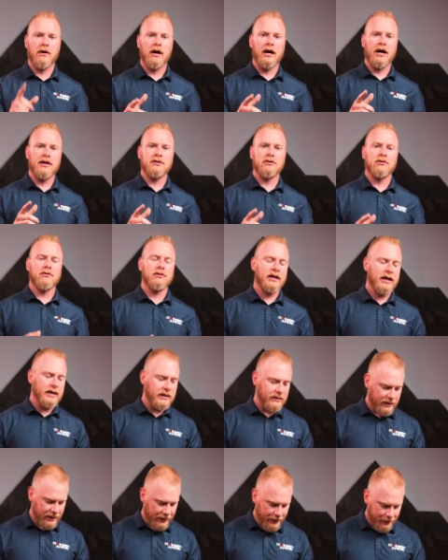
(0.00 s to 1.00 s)
why I don't
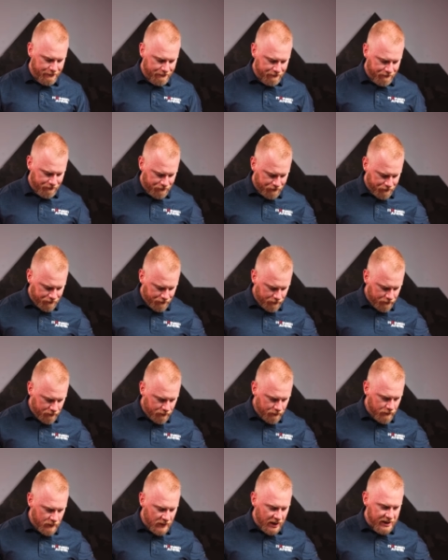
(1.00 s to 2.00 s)
like that
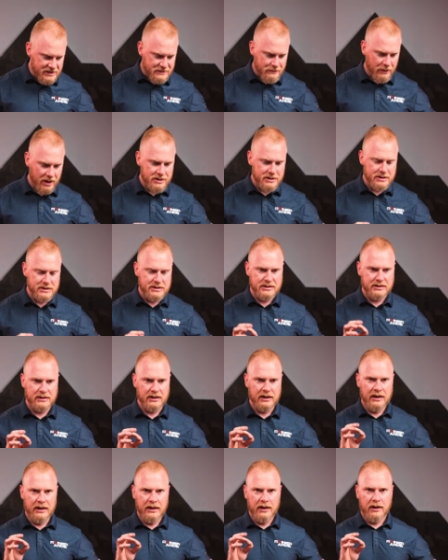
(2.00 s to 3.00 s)
as much as
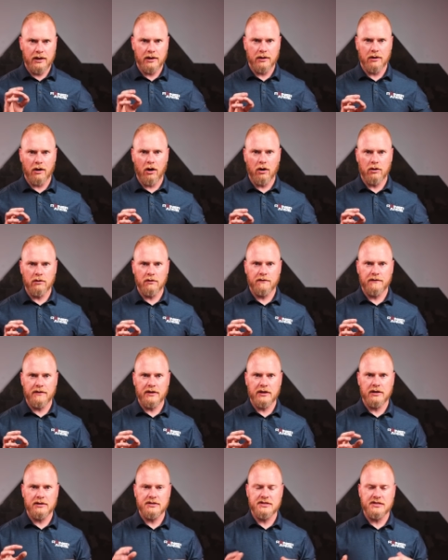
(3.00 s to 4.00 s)
in all of
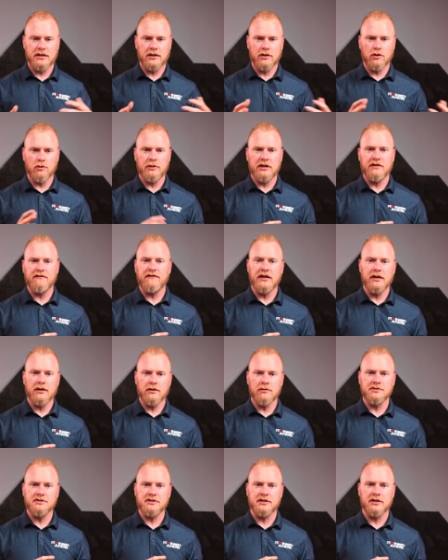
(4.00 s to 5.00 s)
the CQB,
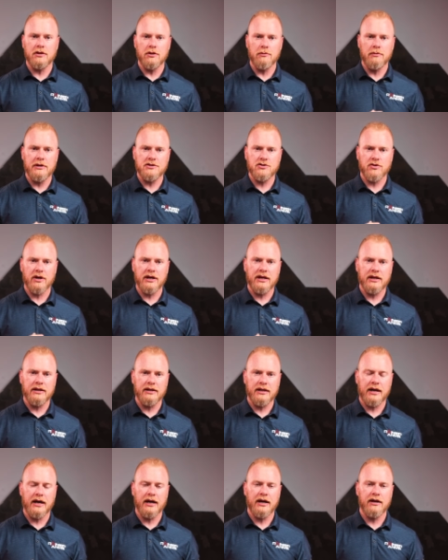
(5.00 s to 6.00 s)
vehicle CQB
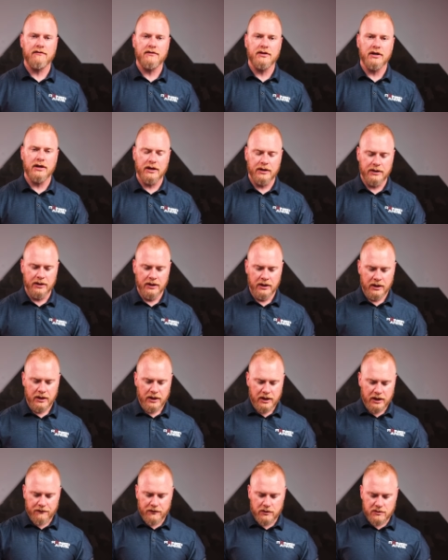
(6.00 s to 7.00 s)
training that I have done,
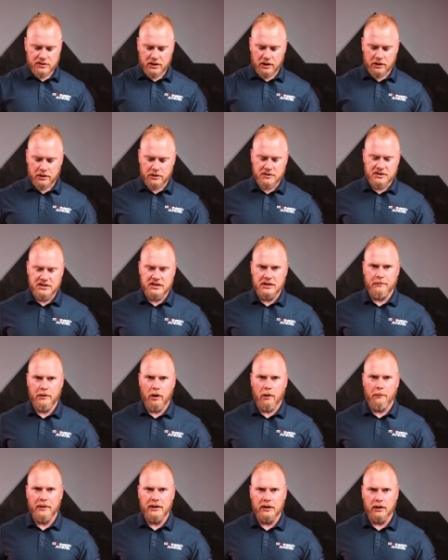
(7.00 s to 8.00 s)
if you tuck your
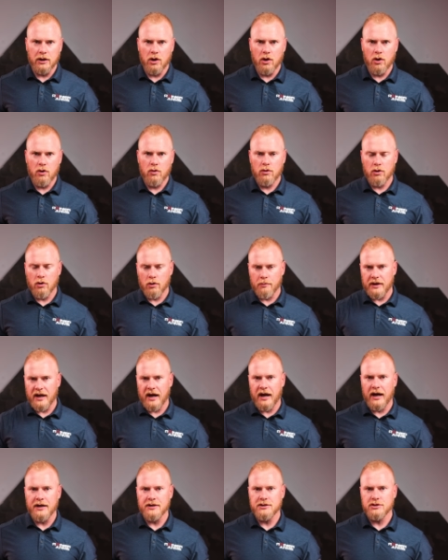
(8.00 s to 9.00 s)
seatbelt below or
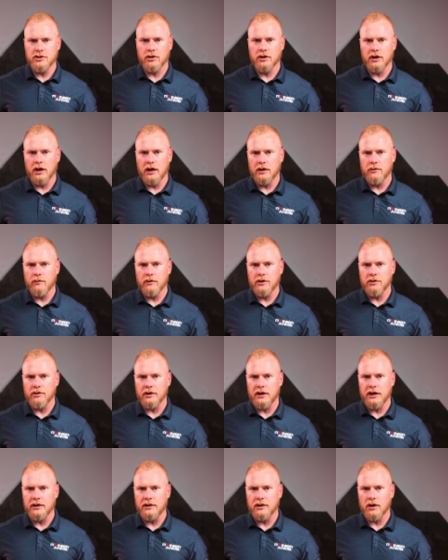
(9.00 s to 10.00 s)
behind your gun when
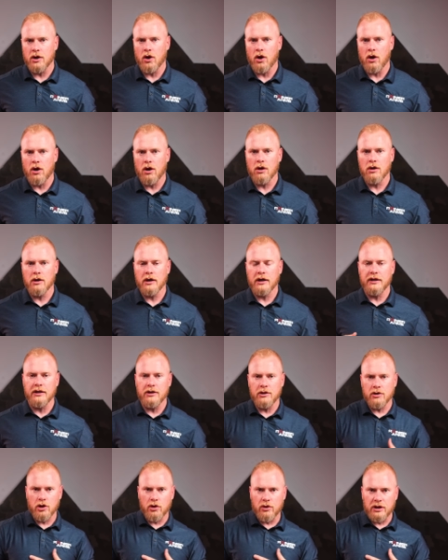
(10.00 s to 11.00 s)
you're in the car and
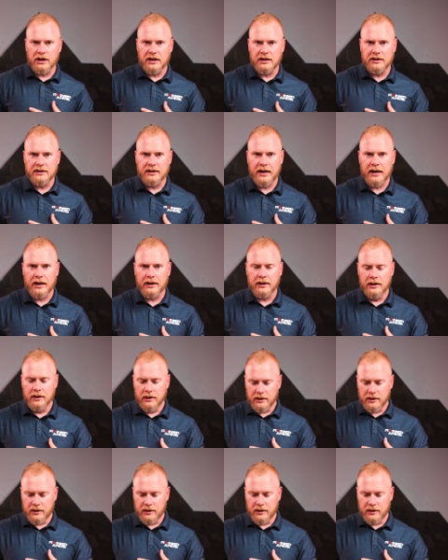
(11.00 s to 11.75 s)
then you go to get that,